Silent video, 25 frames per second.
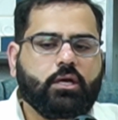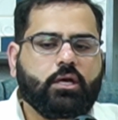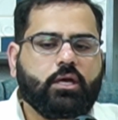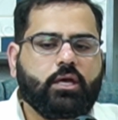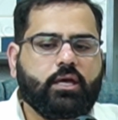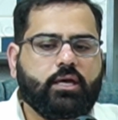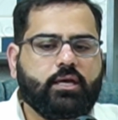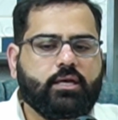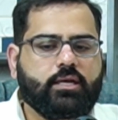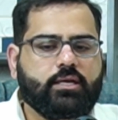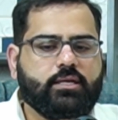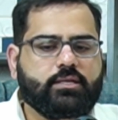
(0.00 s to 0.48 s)

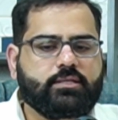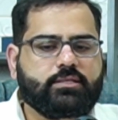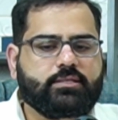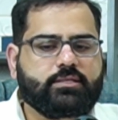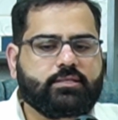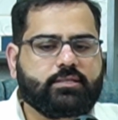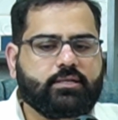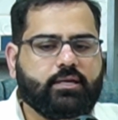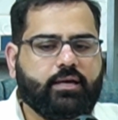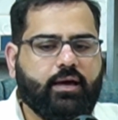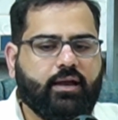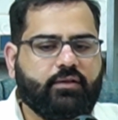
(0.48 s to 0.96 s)

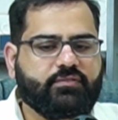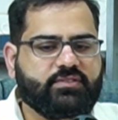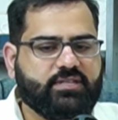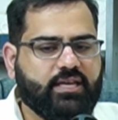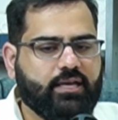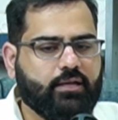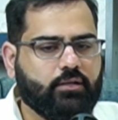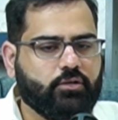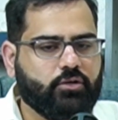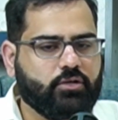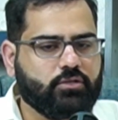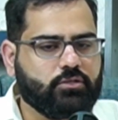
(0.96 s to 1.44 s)
is kind of
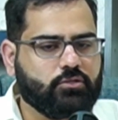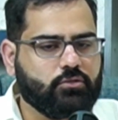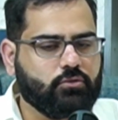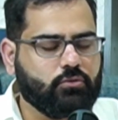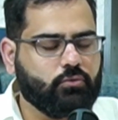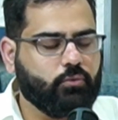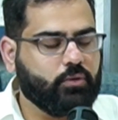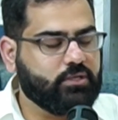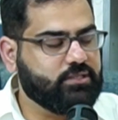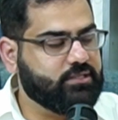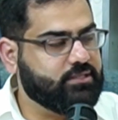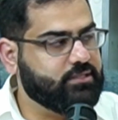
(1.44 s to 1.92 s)
tailored to
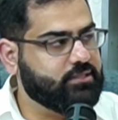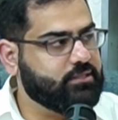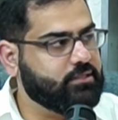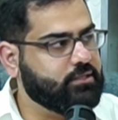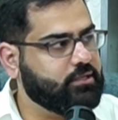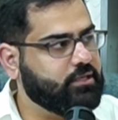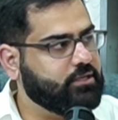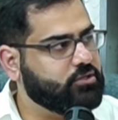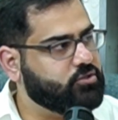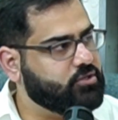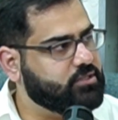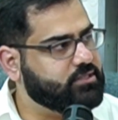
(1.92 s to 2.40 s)
what's
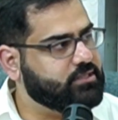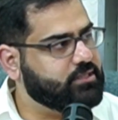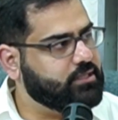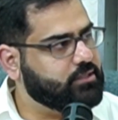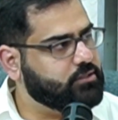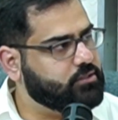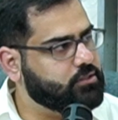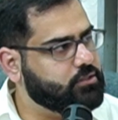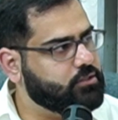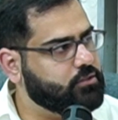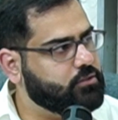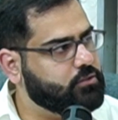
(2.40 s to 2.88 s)
interesting
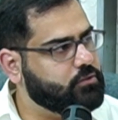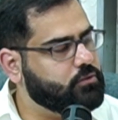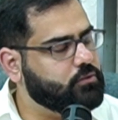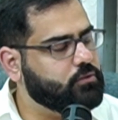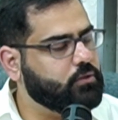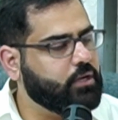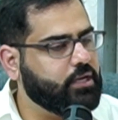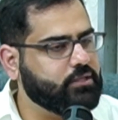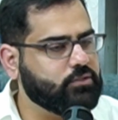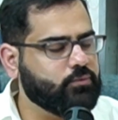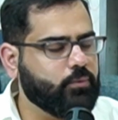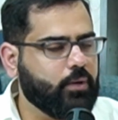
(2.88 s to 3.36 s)
to
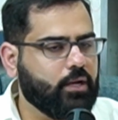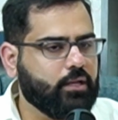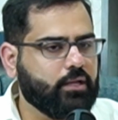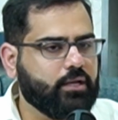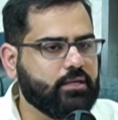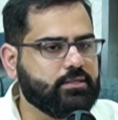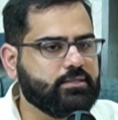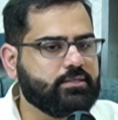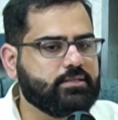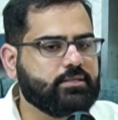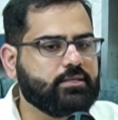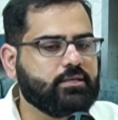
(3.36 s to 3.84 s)
you, as well
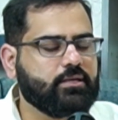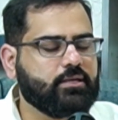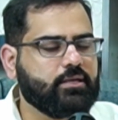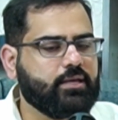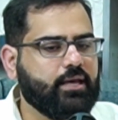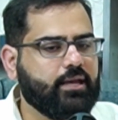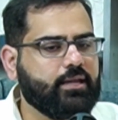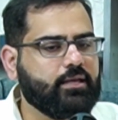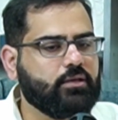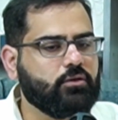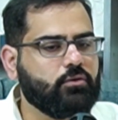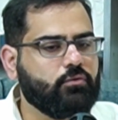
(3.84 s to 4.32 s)
as
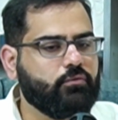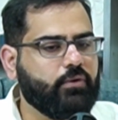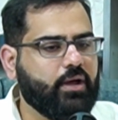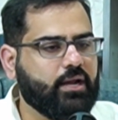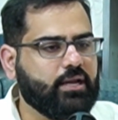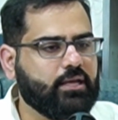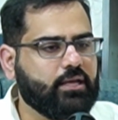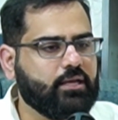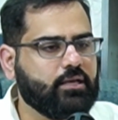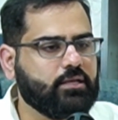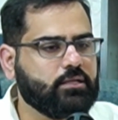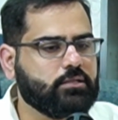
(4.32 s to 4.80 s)
getting you
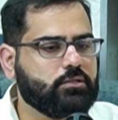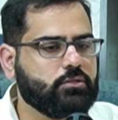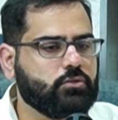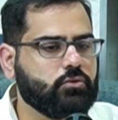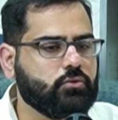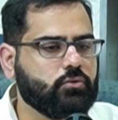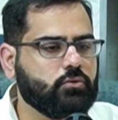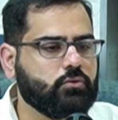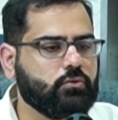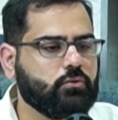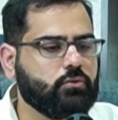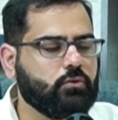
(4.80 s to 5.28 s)
ready
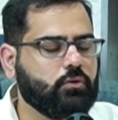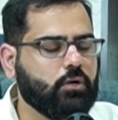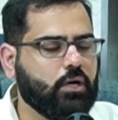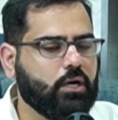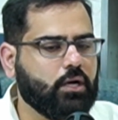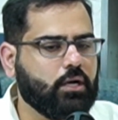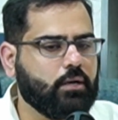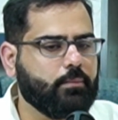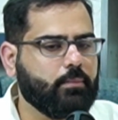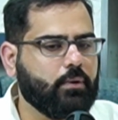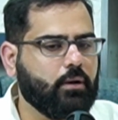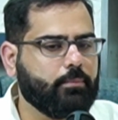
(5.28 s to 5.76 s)
to
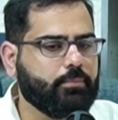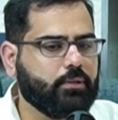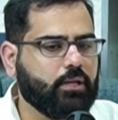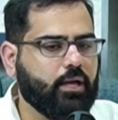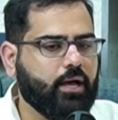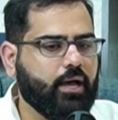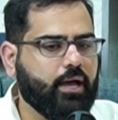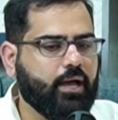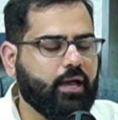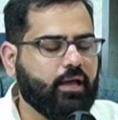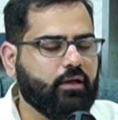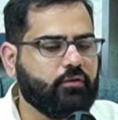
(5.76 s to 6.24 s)

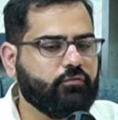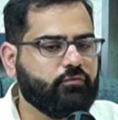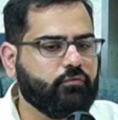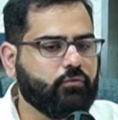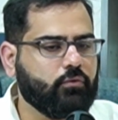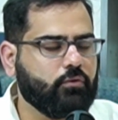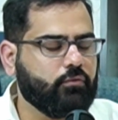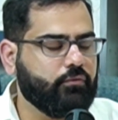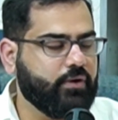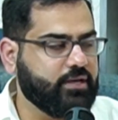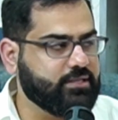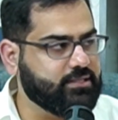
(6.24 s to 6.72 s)
apply
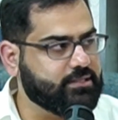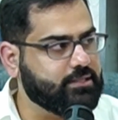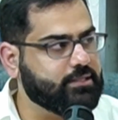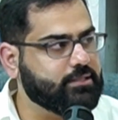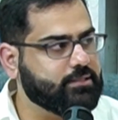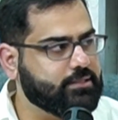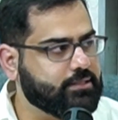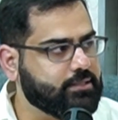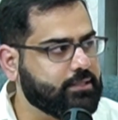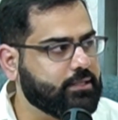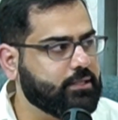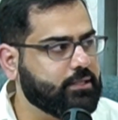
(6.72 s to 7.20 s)
for residency.